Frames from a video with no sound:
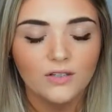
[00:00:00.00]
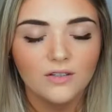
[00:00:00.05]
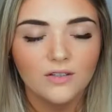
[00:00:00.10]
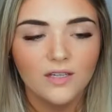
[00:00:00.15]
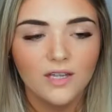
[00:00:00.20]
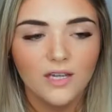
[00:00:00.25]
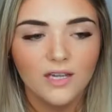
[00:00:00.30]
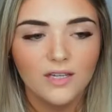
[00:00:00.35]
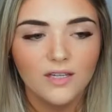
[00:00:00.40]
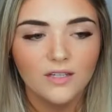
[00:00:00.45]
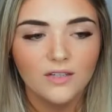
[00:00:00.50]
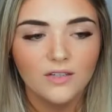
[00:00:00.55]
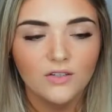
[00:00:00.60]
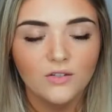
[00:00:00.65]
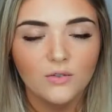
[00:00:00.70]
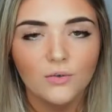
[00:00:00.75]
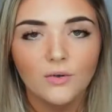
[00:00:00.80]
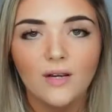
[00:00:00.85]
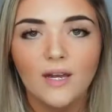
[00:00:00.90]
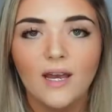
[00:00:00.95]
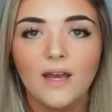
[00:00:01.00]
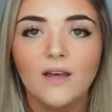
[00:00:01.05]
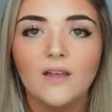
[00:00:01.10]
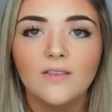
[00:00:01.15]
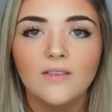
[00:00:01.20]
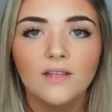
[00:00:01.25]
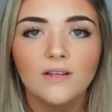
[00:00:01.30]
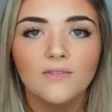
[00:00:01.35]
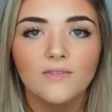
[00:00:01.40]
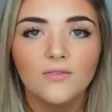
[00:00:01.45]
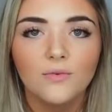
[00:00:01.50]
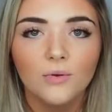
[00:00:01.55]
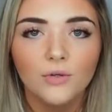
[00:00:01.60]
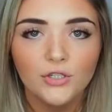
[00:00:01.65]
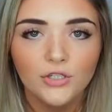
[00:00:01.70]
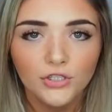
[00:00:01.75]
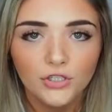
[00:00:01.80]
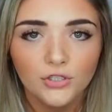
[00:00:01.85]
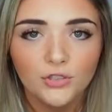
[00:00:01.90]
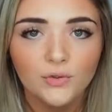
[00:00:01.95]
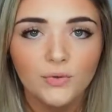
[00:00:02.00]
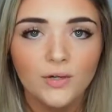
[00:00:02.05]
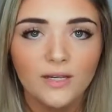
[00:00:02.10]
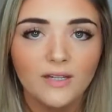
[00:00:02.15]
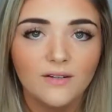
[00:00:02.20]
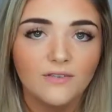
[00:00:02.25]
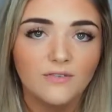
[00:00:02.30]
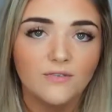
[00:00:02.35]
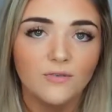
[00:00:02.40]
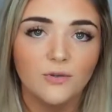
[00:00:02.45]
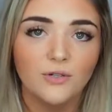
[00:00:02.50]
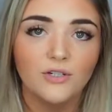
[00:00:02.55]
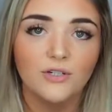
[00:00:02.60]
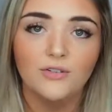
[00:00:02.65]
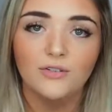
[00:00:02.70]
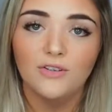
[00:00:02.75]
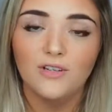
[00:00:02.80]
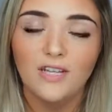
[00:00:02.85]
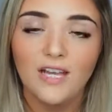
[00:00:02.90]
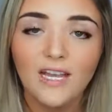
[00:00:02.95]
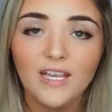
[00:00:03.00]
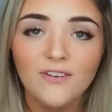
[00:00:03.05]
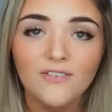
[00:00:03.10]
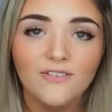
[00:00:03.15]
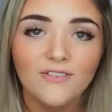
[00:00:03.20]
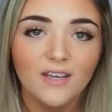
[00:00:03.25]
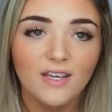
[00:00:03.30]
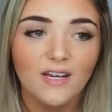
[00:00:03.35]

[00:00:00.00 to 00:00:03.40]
like your health and for you and for your life